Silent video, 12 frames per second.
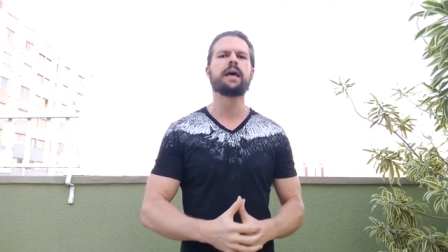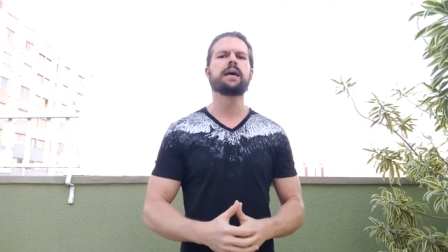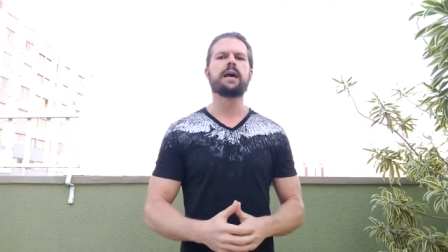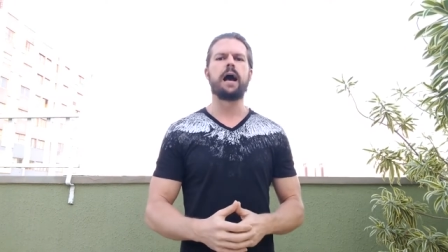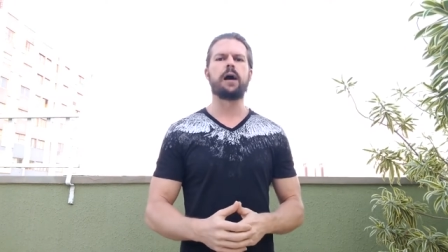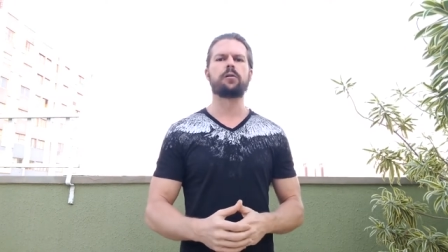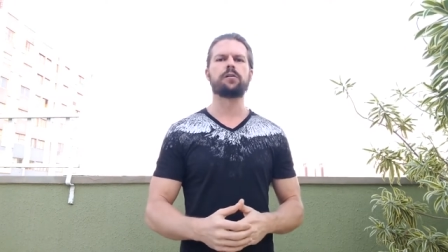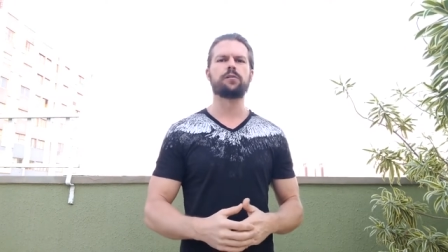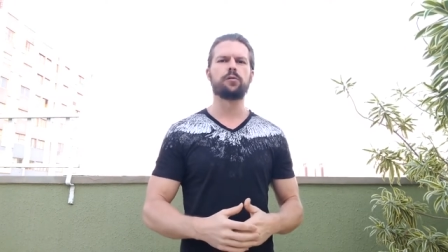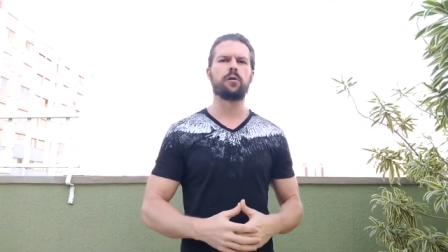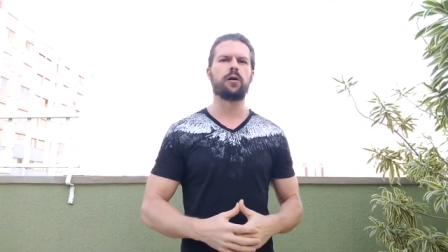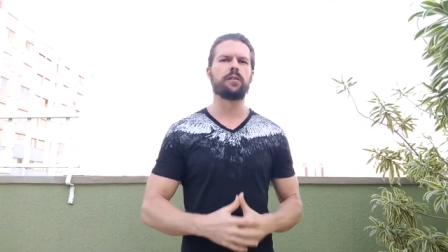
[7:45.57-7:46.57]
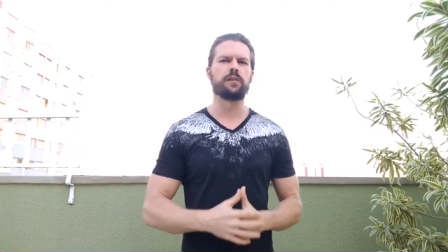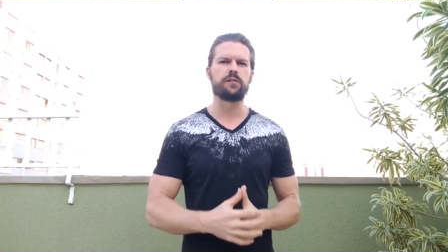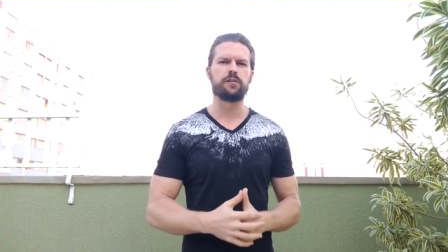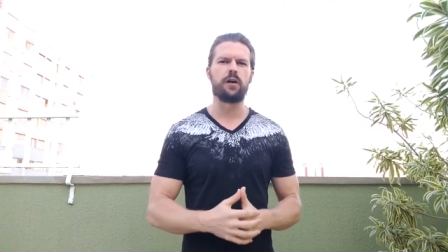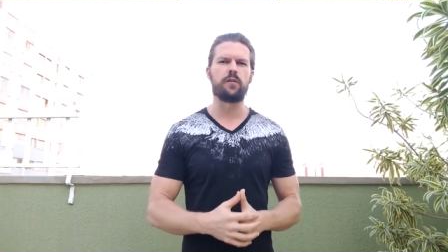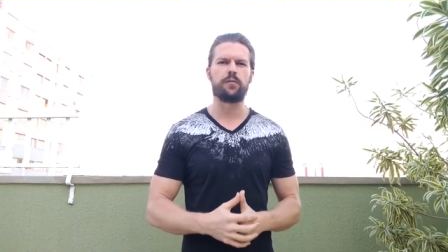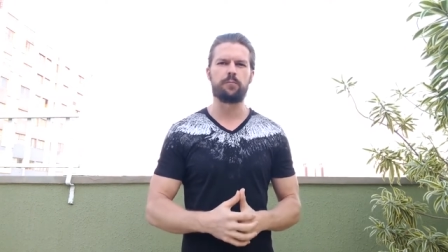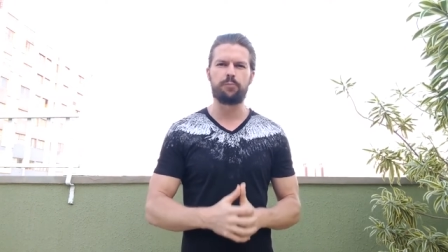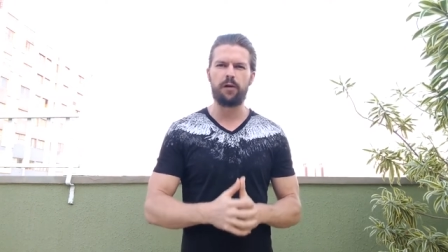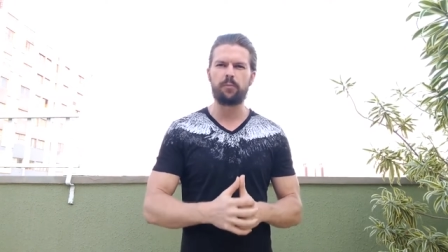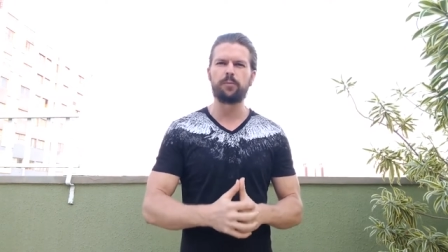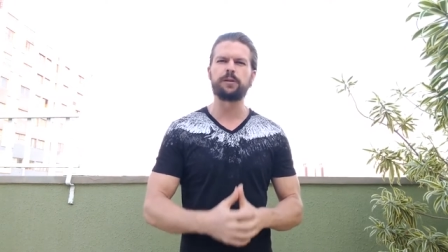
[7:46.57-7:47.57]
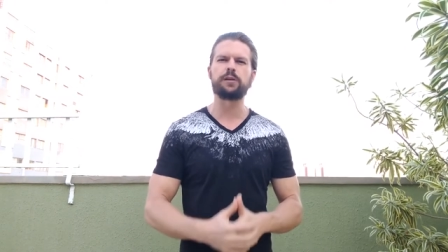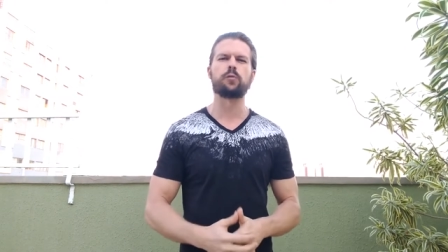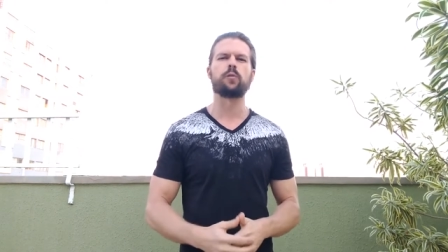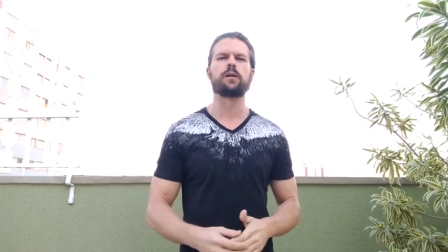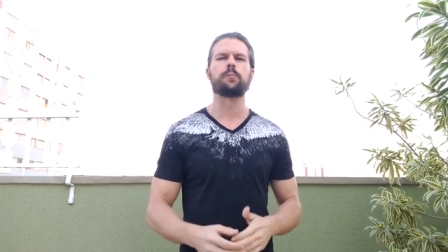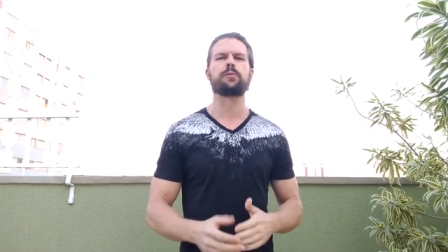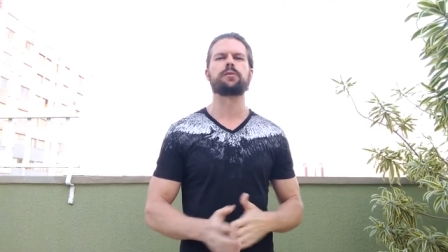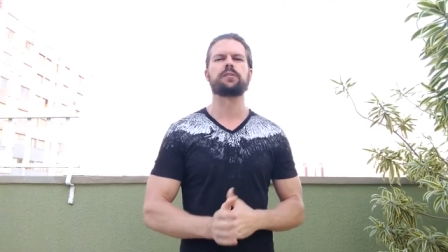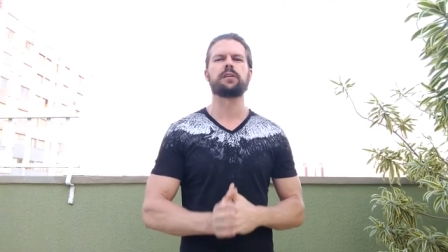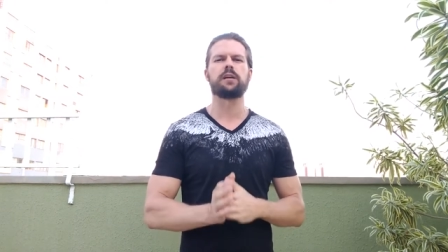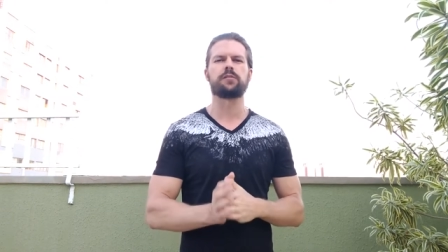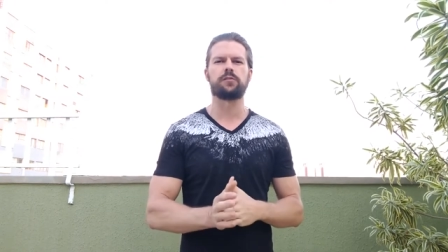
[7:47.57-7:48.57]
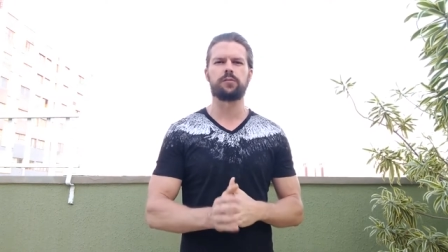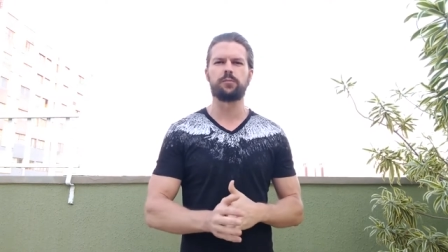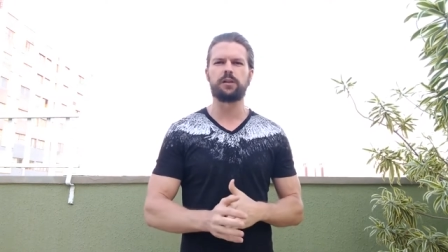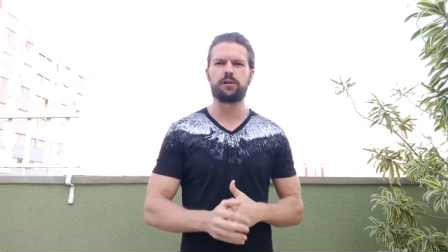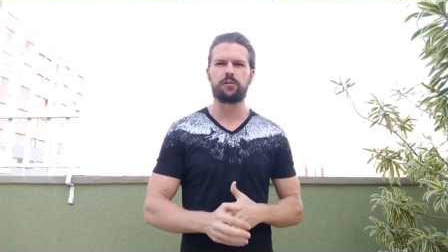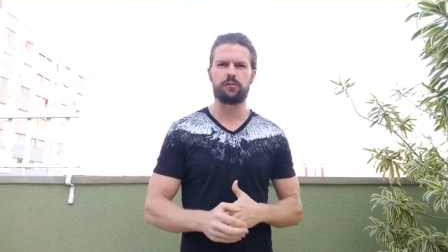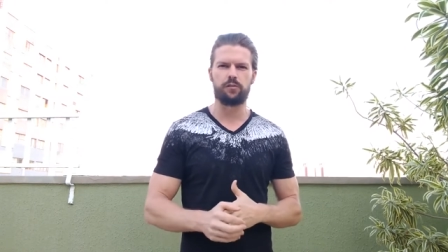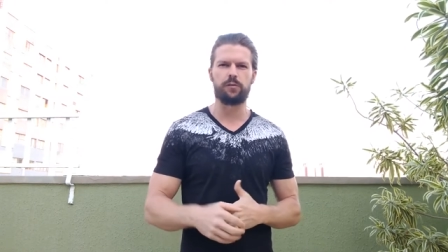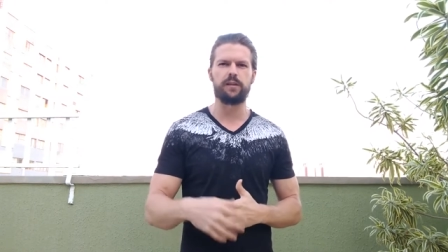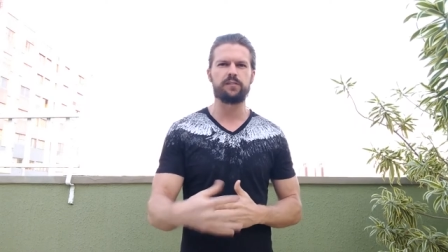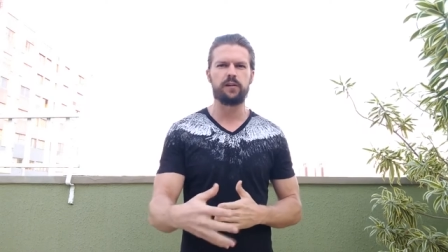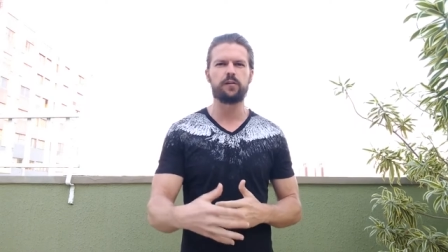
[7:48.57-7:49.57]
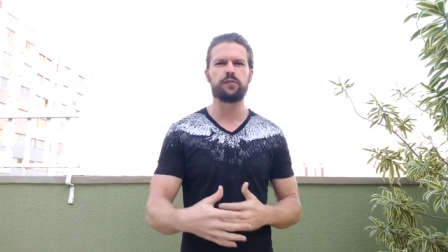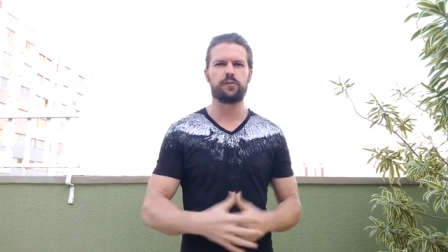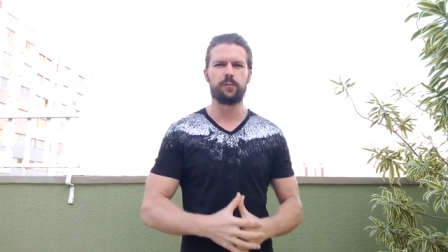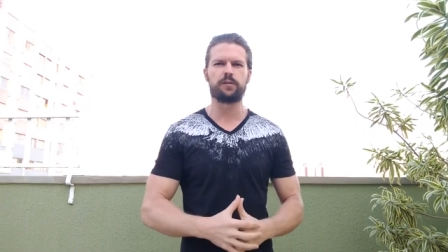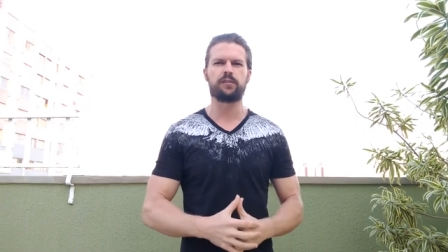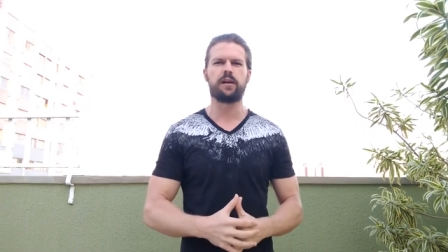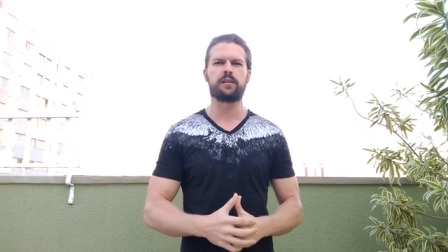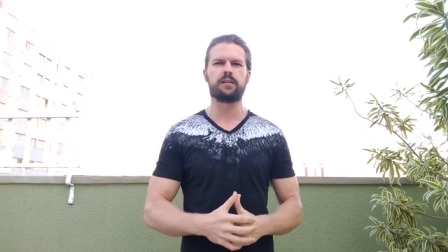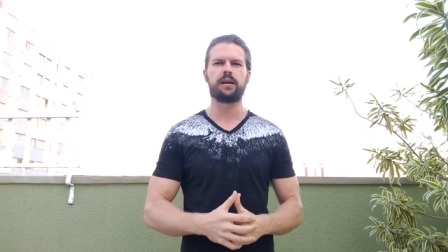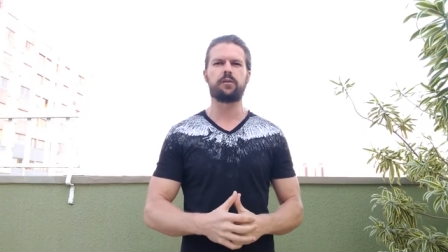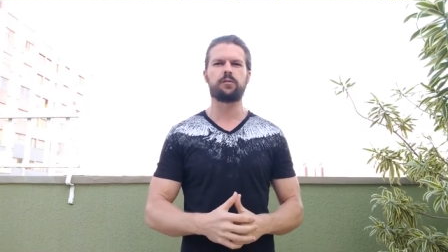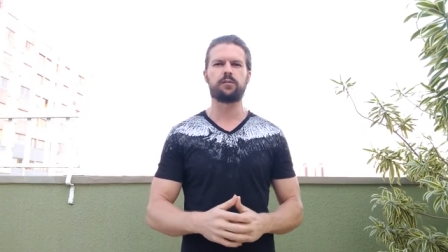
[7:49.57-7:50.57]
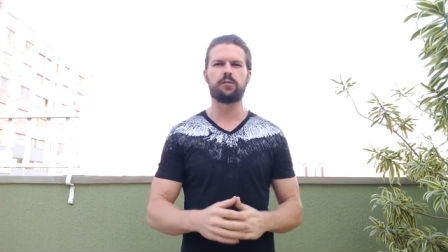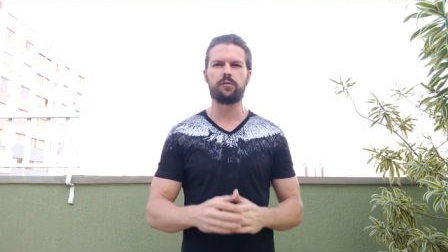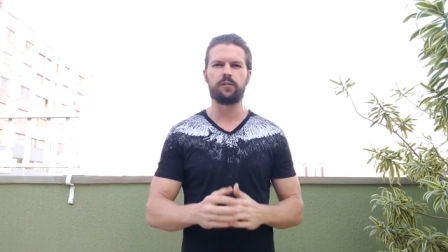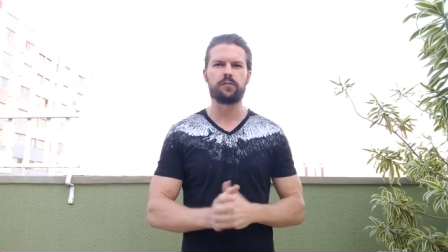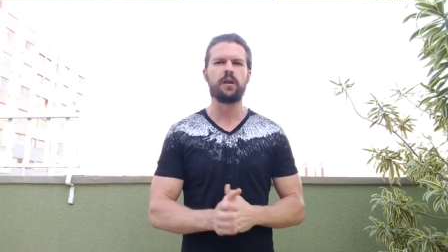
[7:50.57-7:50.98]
how to do all this stuff, and probably you'll want to put together some literature that tells them exactly how to do this.